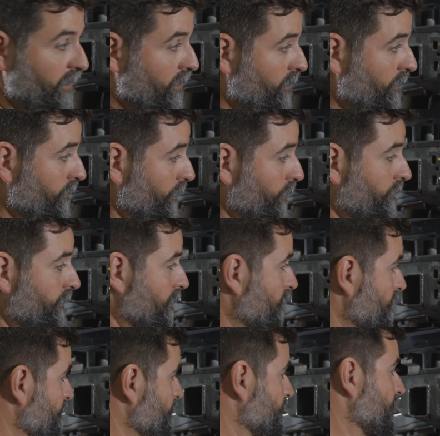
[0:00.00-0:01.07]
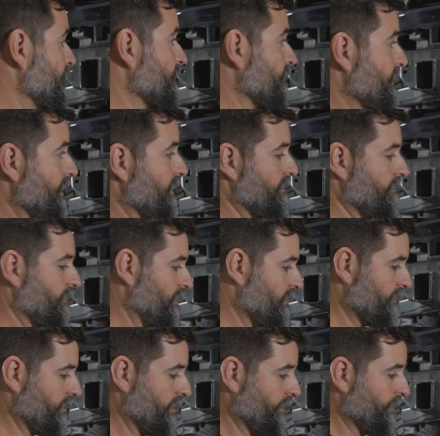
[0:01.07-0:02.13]
aero louver deal here in front
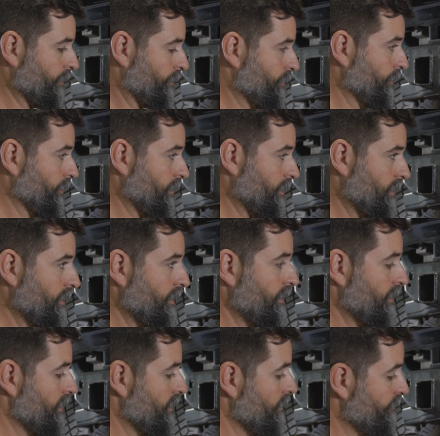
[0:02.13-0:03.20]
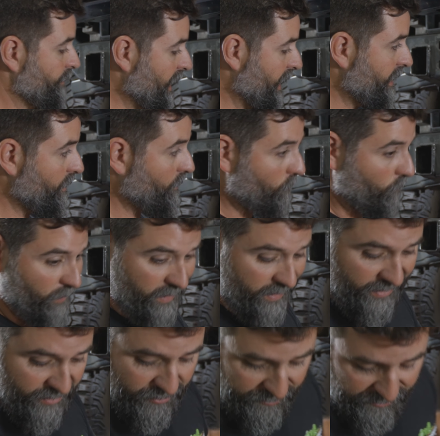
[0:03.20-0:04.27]
of our intercooler, but we
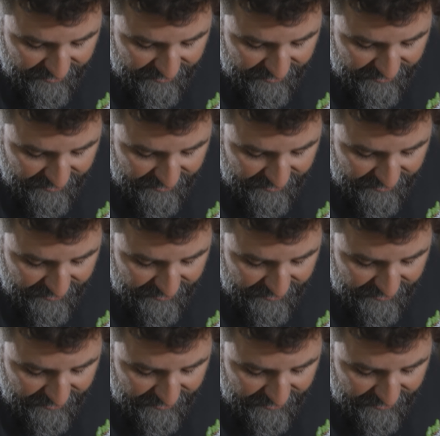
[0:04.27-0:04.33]
need to